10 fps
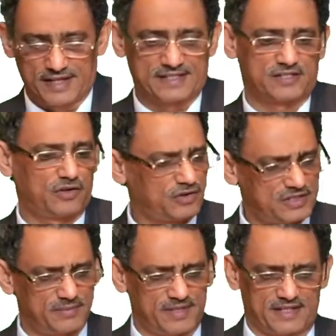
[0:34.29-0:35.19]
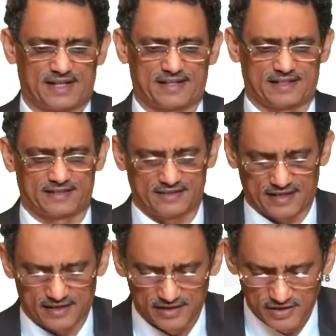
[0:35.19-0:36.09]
this, or something like that. Yeah.